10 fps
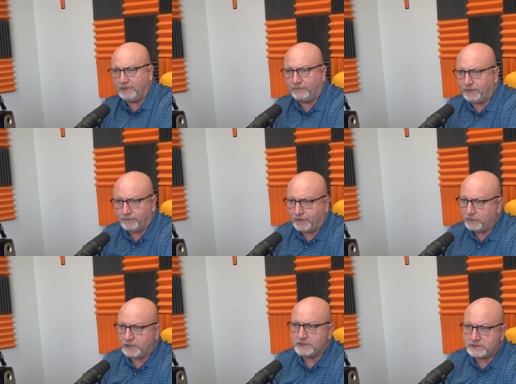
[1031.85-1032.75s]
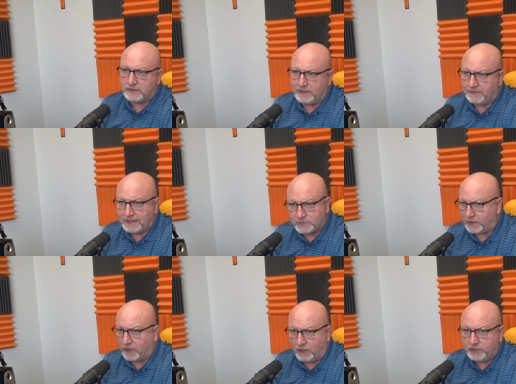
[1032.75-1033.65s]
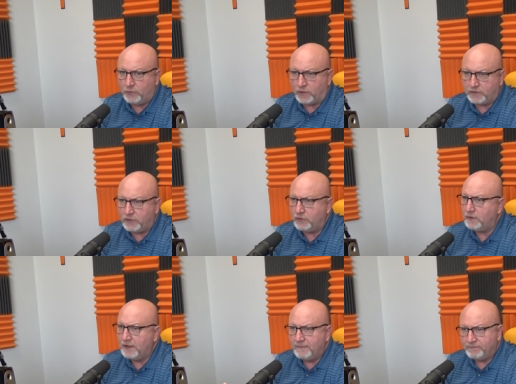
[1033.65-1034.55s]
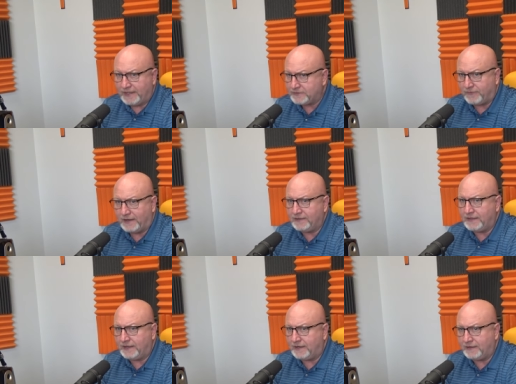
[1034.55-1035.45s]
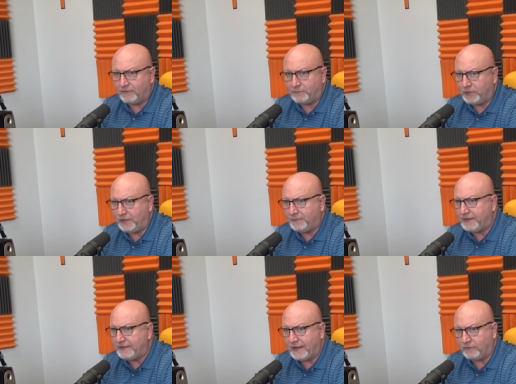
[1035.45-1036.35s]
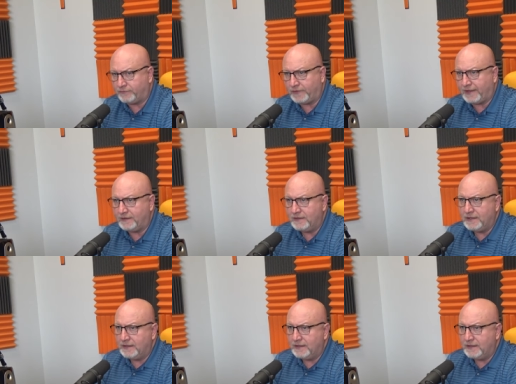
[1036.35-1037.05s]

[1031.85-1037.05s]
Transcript: if, you're focused and that's what all you want to do that's fine and dandy i never put anybody down for that